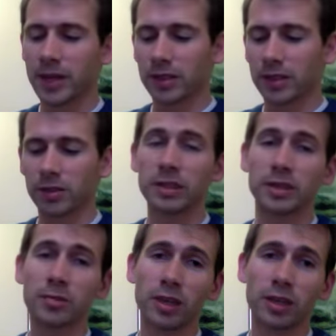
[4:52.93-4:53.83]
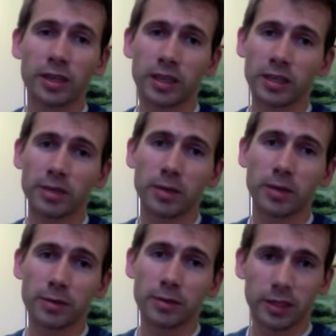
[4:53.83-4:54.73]
So since I'm not in there to
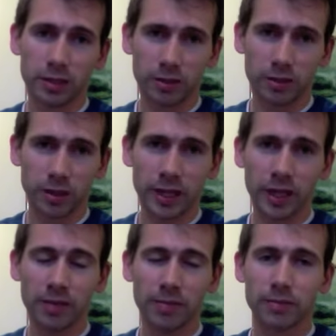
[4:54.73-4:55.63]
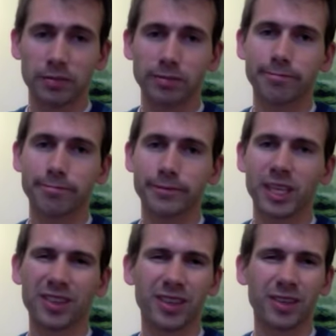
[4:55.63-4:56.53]
babysit you today,
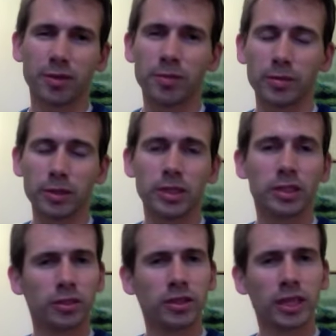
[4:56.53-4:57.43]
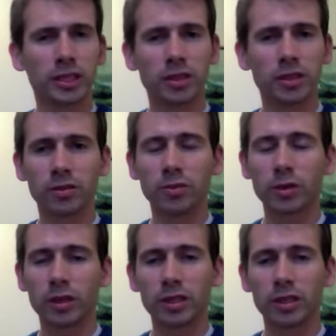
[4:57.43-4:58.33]
I don't have to babysit you. You guys get good
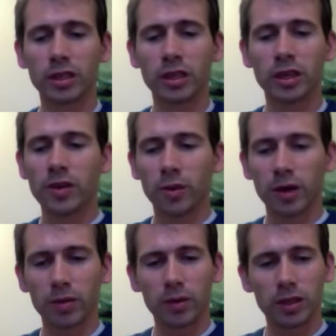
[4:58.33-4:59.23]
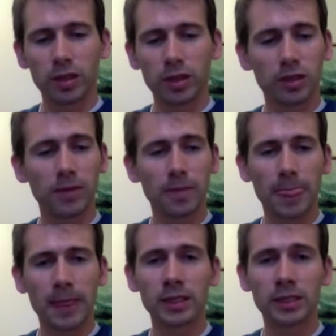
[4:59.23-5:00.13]
work done. What I want
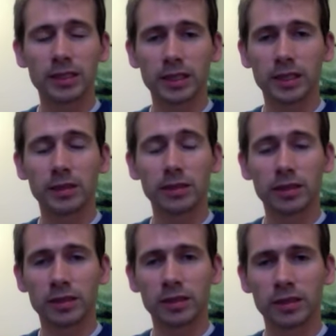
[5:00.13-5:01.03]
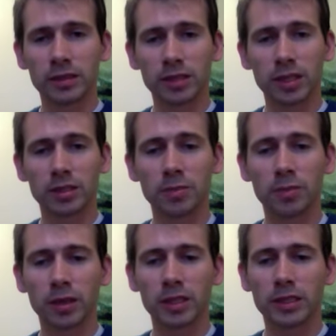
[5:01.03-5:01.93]
is those things
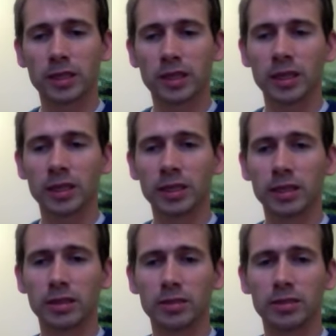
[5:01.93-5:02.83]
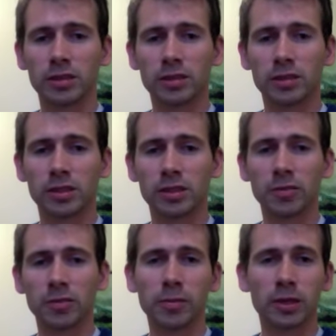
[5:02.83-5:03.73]
plus a sheet of
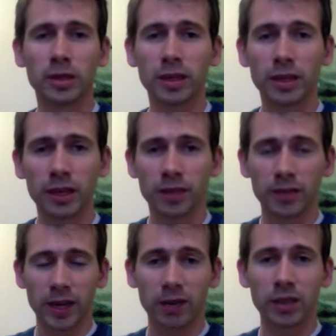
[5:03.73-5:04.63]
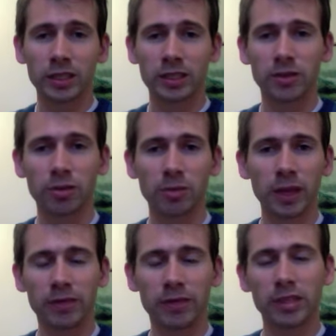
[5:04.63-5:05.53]
paper that kind outlines your
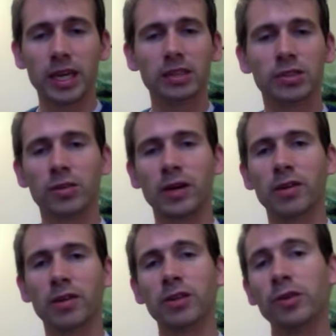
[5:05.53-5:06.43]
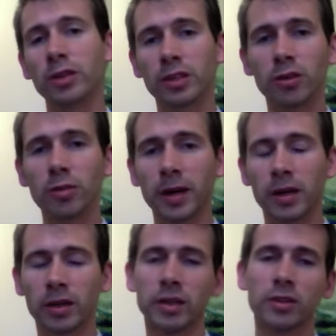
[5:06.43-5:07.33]
plan of attack. So how are you going to go
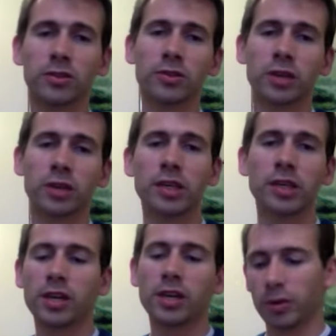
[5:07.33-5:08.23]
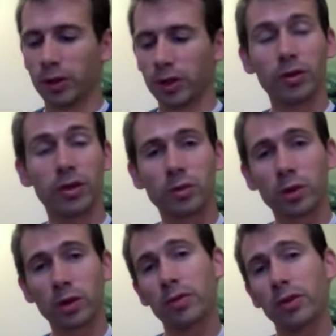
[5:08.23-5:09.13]
about getting your story? Who are you going to
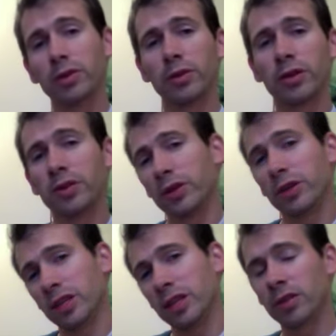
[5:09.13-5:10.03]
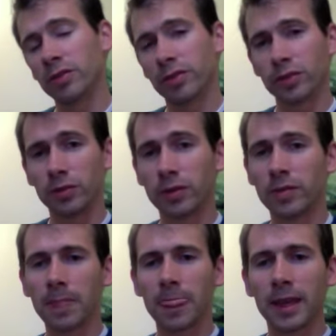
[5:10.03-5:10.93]
work with? Who are you going to interview?
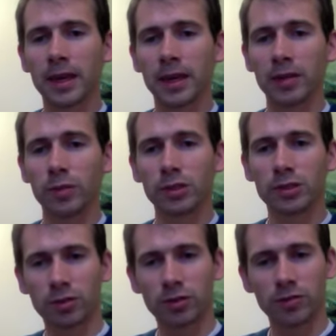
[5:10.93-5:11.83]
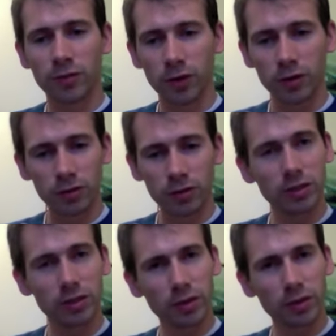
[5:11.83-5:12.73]
What sort of photos
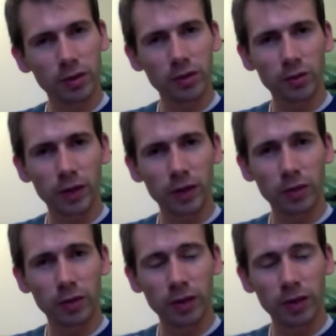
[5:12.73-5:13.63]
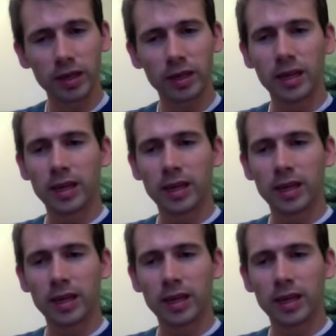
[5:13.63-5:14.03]
do you think would go well with it?